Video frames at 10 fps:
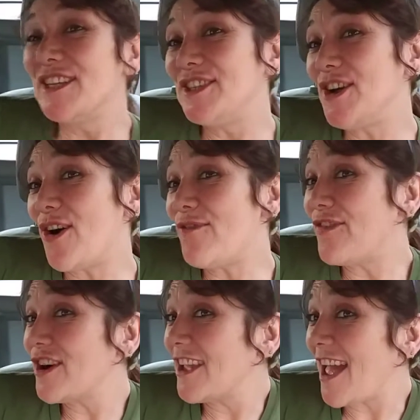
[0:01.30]
Don't
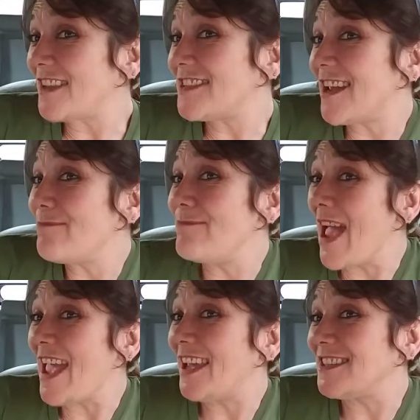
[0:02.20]
forget to
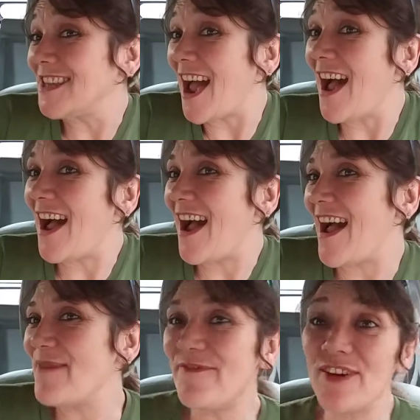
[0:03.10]
make
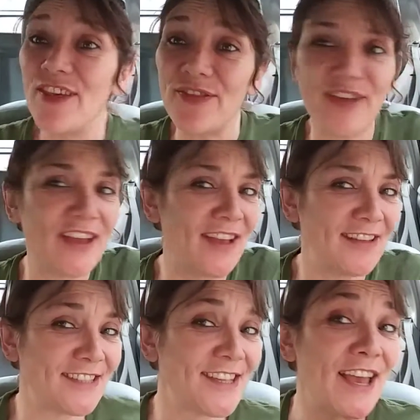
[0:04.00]
time for the
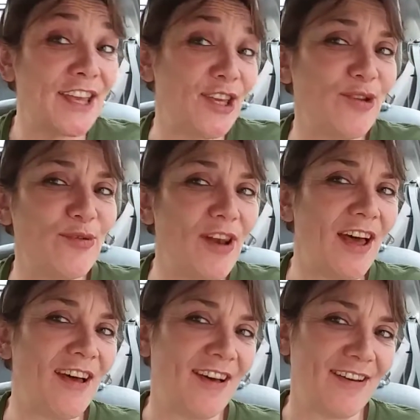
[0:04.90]
things you
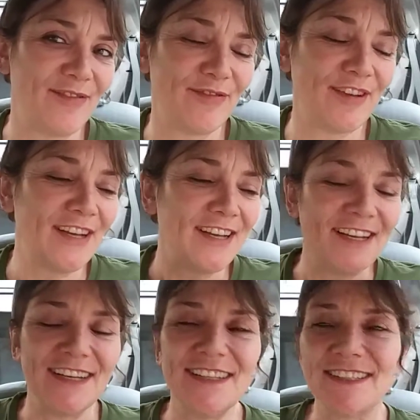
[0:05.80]
love.
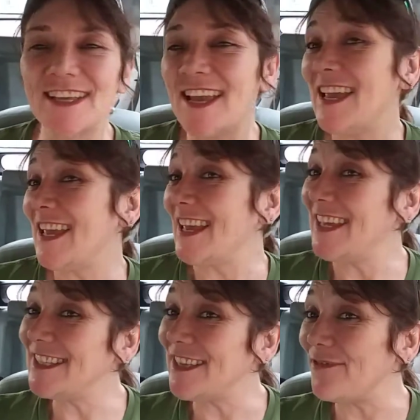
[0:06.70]
It's
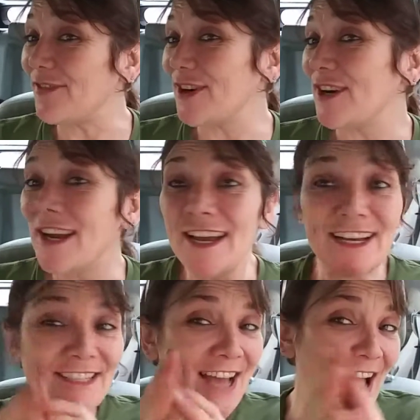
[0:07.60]
easy for
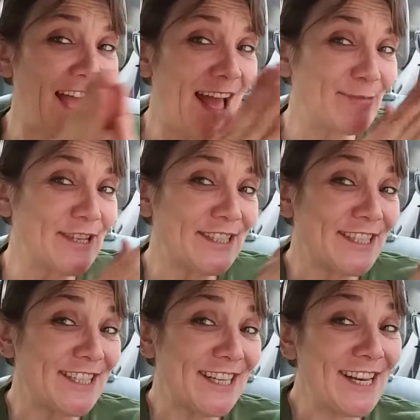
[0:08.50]
time to
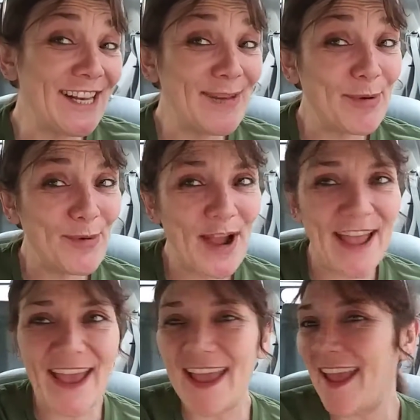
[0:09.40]
slip
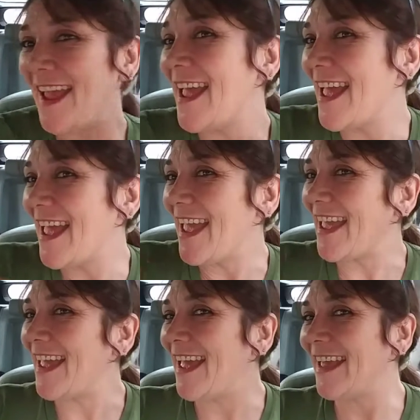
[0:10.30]
away,
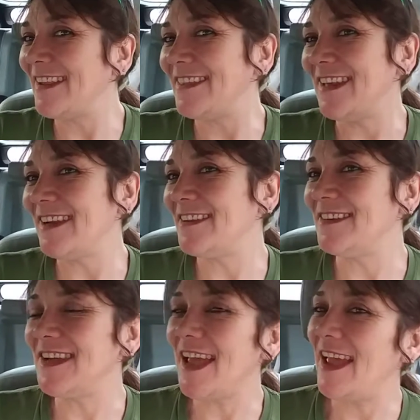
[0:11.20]
and at the end of the
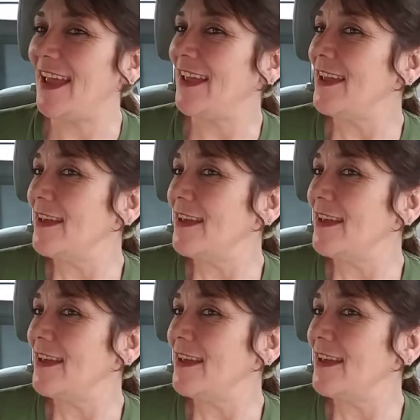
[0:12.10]
day,